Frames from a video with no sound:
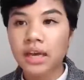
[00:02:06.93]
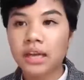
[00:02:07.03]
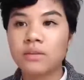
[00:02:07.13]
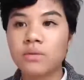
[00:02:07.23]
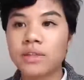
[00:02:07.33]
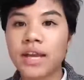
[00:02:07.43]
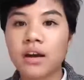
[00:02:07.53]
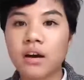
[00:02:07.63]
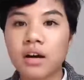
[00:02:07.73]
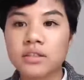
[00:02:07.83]
And what
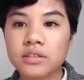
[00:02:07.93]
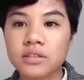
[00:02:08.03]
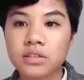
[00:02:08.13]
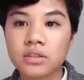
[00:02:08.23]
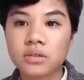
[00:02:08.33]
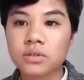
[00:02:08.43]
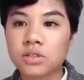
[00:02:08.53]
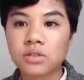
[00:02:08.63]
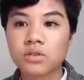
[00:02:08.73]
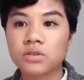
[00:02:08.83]
that caused us to do
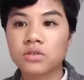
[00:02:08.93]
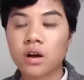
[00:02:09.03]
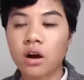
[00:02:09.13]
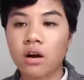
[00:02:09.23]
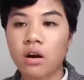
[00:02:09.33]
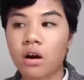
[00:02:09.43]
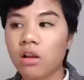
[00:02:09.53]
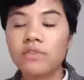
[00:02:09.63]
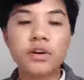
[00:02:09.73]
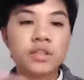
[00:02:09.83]
was lose
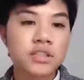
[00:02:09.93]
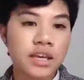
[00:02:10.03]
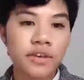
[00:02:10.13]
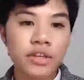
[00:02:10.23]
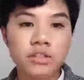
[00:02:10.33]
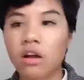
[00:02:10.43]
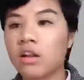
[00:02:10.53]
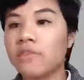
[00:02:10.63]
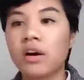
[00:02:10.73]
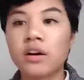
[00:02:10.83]
all of our savings, all
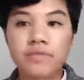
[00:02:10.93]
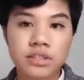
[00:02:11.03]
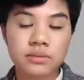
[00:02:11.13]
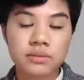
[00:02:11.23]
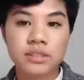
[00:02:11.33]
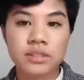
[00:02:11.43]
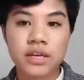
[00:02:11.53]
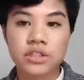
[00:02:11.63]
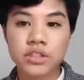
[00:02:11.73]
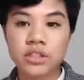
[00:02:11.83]
of our investments.
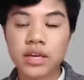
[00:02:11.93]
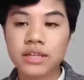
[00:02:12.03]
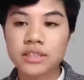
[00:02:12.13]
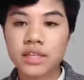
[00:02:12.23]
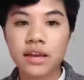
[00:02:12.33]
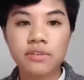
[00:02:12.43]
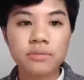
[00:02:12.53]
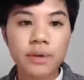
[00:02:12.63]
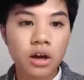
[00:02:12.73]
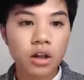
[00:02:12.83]
And she had saved
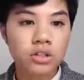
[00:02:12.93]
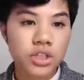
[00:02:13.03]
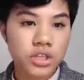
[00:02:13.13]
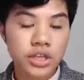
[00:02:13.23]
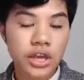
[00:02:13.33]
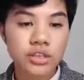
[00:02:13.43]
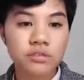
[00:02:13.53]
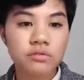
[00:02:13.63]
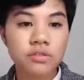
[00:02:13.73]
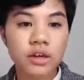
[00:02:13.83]
my college
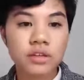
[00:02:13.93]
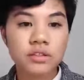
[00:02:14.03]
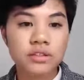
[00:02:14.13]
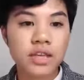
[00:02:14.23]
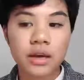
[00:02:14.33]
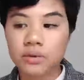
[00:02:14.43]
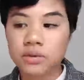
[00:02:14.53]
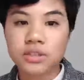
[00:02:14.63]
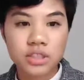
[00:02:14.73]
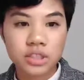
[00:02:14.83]
education fund since I
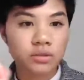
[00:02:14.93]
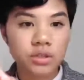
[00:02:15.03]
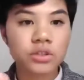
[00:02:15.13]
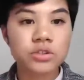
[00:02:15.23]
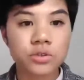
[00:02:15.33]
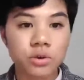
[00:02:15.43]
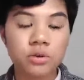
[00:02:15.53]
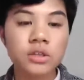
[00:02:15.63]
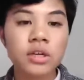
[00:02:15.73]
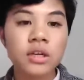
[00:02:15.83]
was 0 years
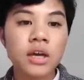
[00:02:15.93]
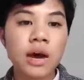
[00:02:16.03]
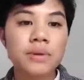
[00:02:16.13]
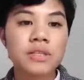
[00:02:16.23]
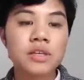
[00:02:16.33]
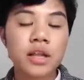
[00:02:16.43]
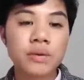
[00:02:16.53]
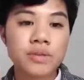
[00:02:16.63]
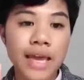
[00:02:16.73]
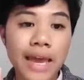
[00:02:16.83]
old up until I
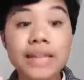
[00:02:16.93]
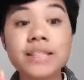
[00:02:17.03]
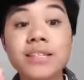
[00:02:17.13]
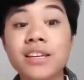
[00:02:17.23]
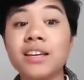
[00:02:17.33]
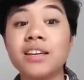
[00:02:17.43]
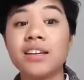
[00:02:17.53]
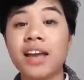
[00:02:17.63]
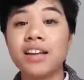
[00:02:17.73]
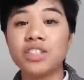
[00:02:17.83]
was 18.
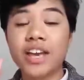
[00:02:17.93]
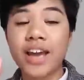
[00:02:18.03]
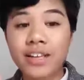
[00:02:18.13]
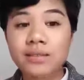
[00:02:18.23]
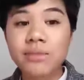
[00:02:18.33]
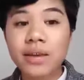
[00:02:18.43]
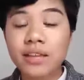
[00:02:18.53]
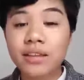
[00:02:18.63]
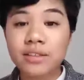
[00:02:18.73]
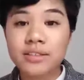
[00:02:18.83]
And she had to
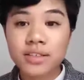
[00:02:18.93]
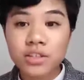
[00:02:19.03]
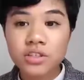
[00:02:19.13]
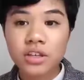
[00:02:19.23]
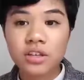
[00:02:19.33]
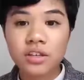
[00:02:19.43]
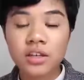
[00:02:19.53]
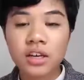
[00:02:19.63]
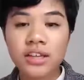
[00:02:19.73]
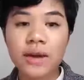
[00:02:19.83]
make the decision
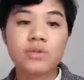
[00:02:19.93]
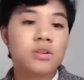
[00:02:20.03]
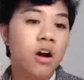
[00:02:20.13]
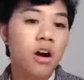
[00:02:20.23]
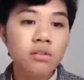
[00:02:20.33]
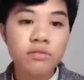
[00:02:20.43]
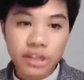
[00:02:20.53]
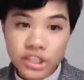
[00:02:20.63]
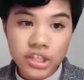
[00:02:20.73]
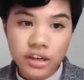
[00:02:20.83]
that was
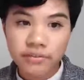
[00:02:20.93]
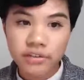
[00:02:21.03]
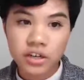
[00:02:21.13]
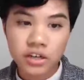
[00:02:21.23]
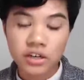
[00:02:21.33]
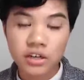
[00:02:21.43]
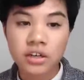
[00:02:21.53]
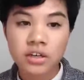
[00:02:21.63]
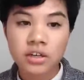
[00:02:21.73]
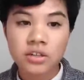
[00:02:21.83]
heart-wrenching for
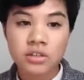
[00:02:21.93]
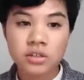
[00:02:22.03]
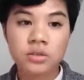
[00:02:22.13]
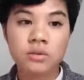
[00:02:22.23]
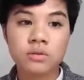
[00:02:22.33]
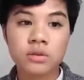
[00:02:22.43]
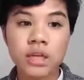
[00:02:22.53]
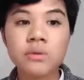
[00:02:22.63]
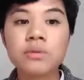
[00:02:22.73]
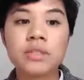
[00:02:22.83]
her to
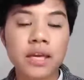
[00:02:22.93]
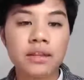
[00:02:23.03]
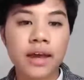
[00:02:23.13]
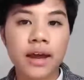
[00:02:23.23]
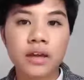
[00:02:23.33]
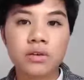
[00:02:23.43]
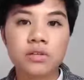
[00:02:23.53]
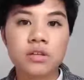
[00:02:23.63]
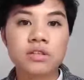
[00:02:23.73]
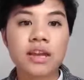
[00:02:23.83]
liquidate that in
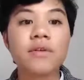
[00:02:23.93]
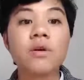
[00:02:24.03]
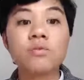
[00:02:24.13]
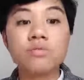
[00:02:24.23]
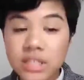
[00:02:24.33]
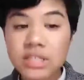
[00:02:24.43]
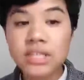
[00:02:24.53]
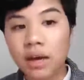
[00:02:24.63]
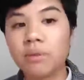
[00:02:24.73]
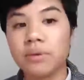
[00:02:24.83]
order to save a
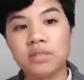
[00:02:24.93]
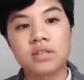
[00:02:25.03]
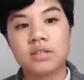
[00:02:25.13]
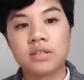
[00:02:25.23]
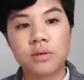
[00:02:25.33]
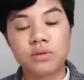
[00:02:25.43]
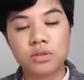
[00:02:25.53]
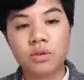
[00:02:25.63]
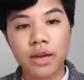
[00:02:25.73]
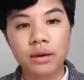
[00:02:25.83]
retail business that was
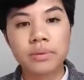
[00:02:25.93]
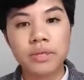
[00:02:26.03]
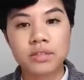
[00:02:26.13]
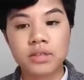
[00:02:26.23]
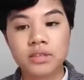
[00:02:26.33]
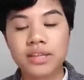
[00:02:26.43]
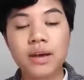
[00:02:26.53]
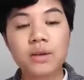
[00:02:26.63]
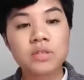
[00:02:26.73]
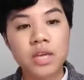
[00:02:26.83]
going out of business. And
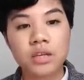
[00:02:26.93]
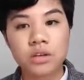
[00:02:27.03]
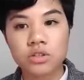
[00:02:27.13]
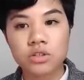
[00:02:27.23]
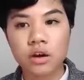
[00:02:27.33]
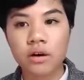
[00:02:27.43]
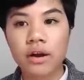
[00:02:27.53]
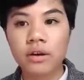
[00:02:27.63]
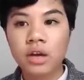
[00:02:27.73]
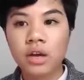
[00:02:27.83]
that was 10 years ago.
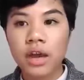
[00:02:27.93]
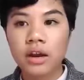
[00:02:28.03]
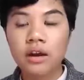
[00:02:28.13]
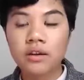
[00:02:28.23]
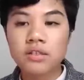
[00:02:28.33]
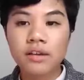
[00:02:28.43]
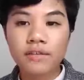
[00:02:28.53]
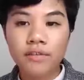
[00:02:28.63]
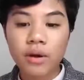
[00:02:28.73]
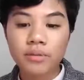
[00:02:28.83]
And
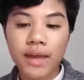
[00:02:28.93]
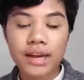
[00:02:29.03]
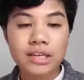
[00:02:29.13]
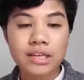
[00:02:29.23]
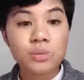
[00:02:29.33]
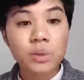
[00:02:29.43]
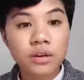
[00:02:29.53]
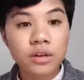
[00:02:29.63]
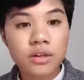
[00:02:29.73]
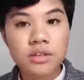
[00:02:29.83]
honestly, from that
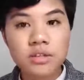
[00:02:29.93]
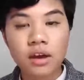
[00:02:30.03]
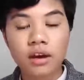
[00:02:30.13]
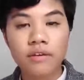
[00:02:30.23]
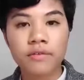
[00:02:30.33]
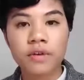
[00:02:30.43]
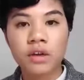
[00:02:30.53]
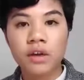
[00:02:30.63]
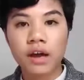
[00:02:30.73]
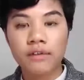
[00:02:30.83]
experience of
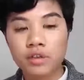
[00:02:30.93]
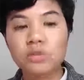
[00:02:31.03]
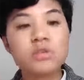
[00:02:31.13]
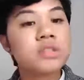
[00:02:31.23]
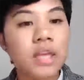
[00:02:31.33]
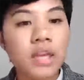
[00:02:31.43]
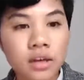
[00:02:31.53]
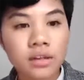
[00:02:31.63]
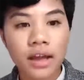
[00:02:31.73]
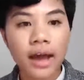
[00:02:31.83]

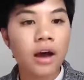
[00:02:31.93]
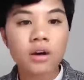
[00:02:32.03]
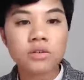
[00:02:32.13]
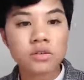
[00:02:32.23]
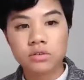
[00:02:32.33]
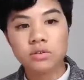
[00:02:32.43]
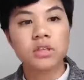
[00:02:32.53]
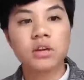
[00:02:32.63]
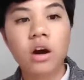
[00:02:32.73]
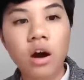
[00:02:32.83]
losing the house, losing
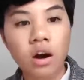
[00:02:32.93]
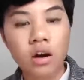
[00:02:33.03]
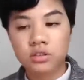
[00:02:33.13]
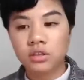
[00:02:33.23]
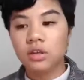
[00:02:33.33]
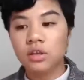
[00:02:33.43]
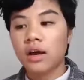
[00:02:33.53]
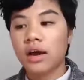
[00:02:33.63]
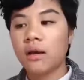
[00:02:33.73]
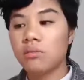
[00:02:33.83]
the cars,
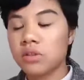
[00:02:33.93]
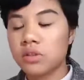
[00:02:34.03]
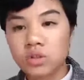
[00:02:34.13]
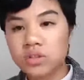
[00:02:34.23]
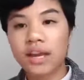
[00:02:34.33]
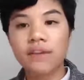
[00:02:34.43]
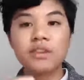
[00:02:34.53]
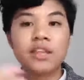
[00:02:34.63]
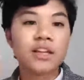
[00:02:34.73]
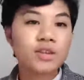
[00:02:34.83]
losing
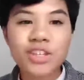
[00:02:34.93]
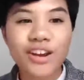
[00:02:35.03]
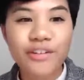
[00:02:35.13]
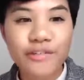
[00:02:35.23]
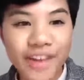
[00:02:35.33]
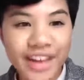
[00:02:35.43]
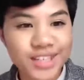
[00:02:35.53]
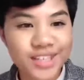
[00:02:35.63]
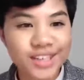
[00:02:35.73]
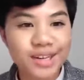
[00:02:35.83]
everything, losing your
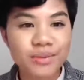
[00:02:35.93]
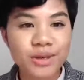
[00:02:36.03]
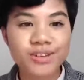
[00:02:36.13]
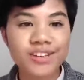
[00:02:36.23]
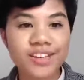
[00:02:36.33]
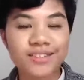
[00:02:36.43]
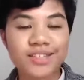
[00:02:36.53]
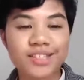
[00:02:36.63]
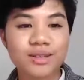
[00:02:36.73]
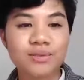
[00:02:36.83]
face in the community,
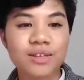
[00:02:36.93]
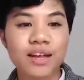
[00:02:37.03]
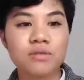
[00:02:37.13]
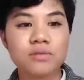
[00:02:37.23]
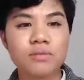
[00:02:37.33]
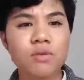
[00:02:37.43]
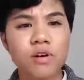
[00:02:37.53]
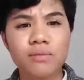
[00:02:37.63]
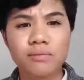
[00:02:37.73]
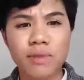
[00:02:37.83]
which is something that was
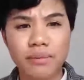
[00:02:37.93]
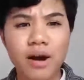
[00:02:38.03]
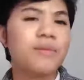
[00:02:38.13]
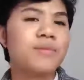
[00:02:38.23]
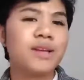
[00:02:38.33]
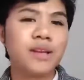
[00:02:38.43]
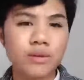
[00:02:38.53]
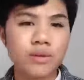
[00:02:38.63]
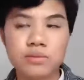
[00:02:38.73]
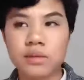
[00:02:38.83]
more my mom than it
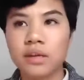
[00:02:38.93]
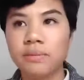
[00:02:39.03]
was me.